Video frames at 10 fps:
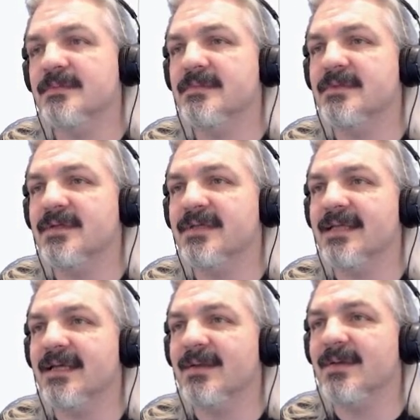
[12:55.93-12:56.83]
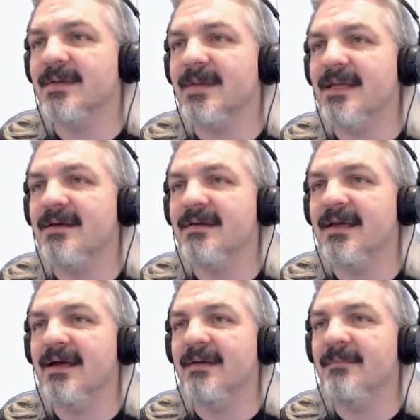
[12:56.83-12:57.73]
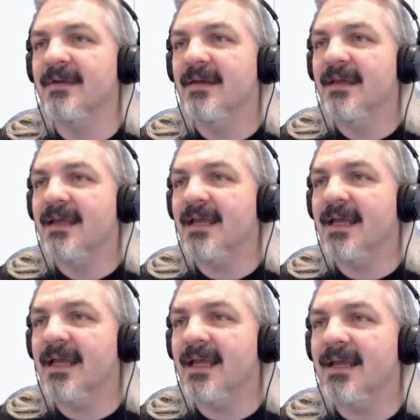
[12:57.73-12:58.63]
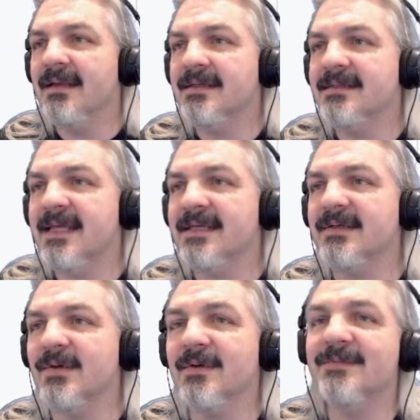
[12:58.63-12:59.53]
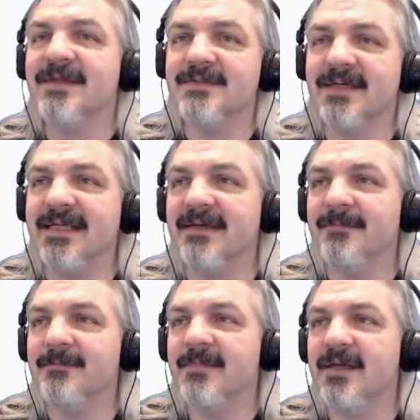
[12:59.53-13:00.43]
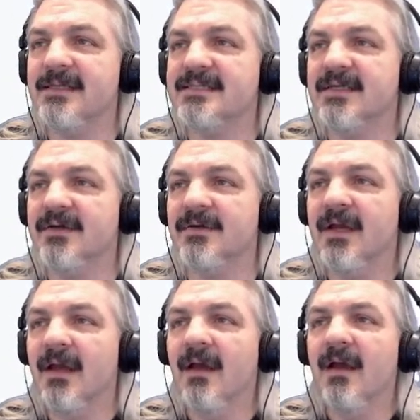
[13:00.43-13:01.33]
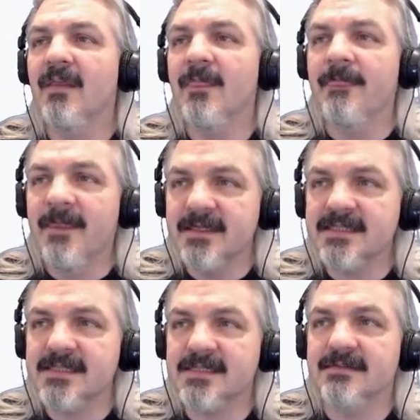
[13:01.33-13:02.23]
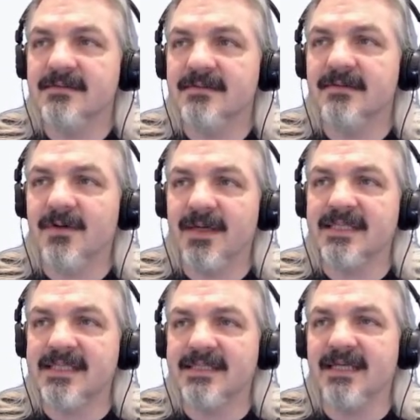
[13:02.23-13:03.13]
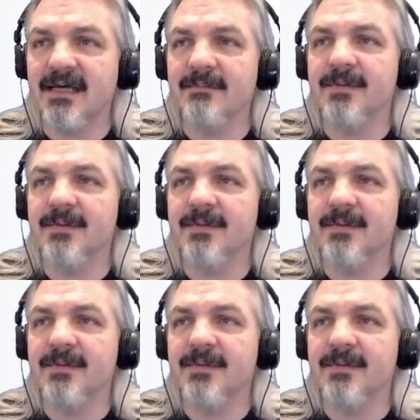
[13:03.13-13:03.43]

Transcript: you can download it there, and git ignore, this one here. Alright, so this quick setup,